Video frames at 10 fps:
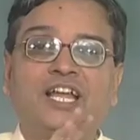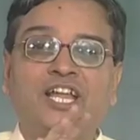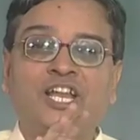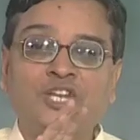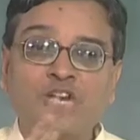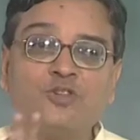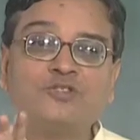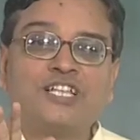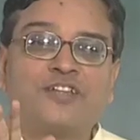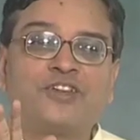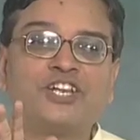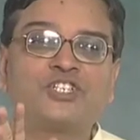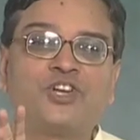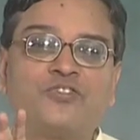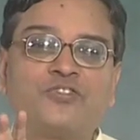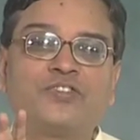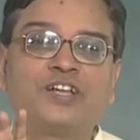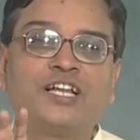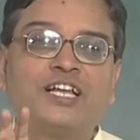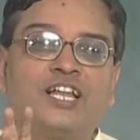introduce the definition of
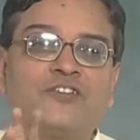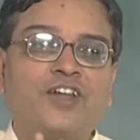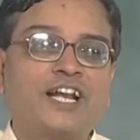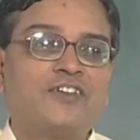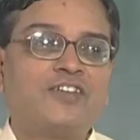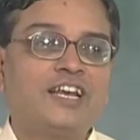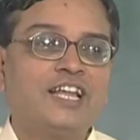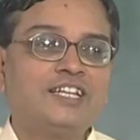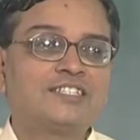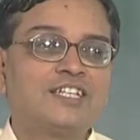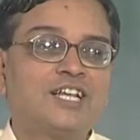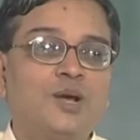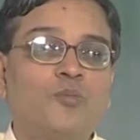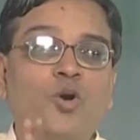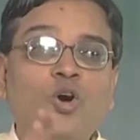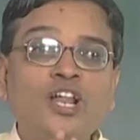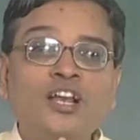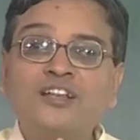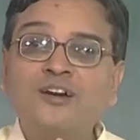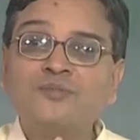refractive index more
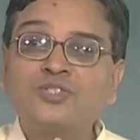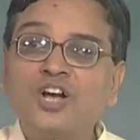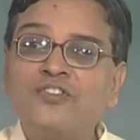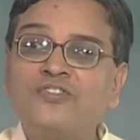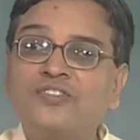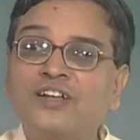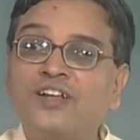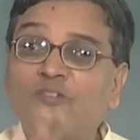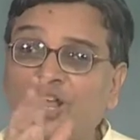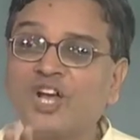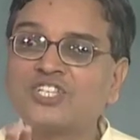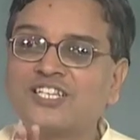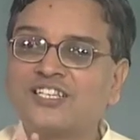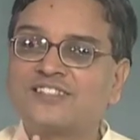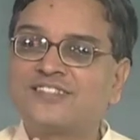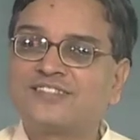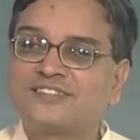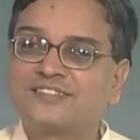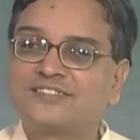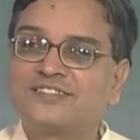in terms of velocities.
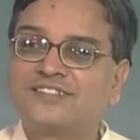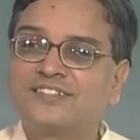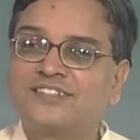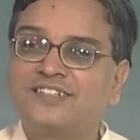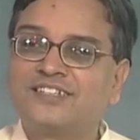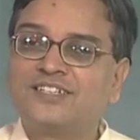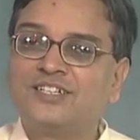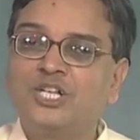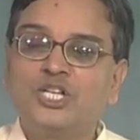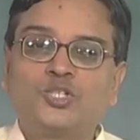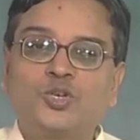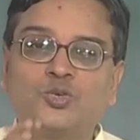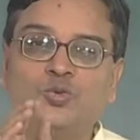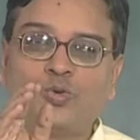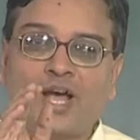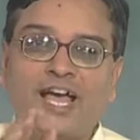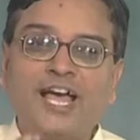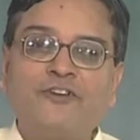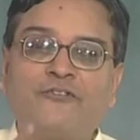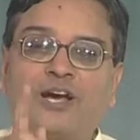So, you
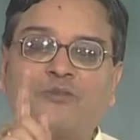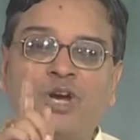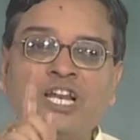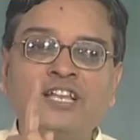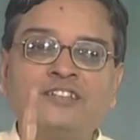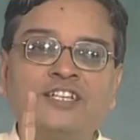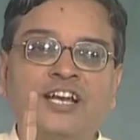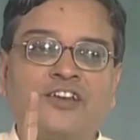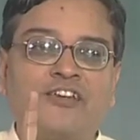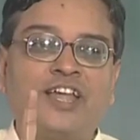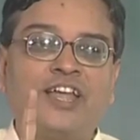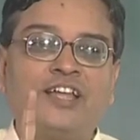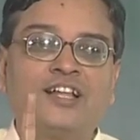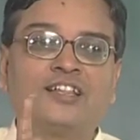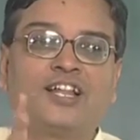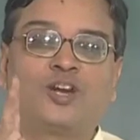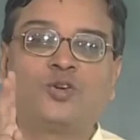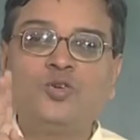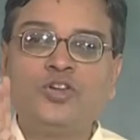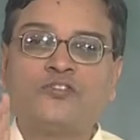have for one incident ray there are
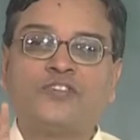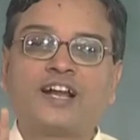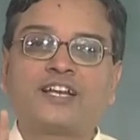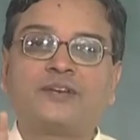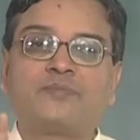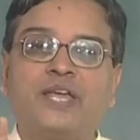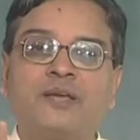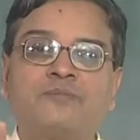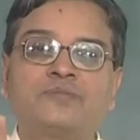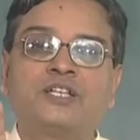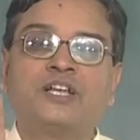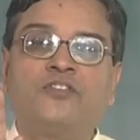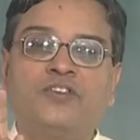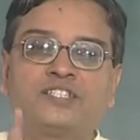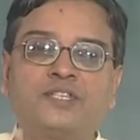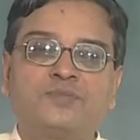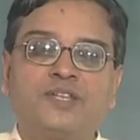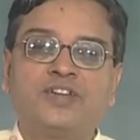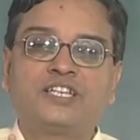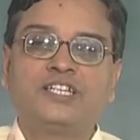two refracted beams. First
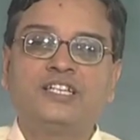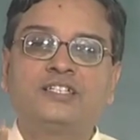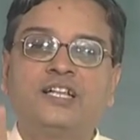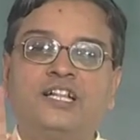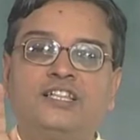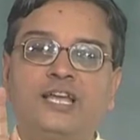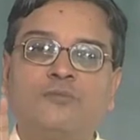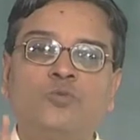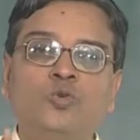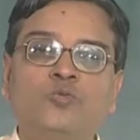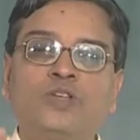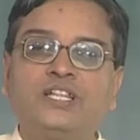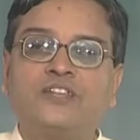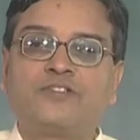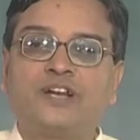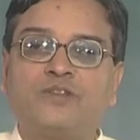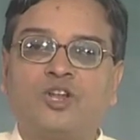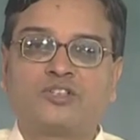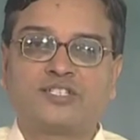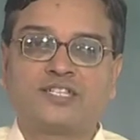observation is they move with different
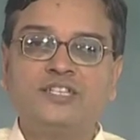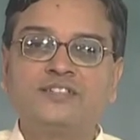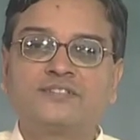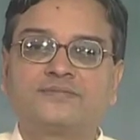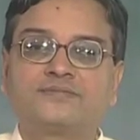velocities,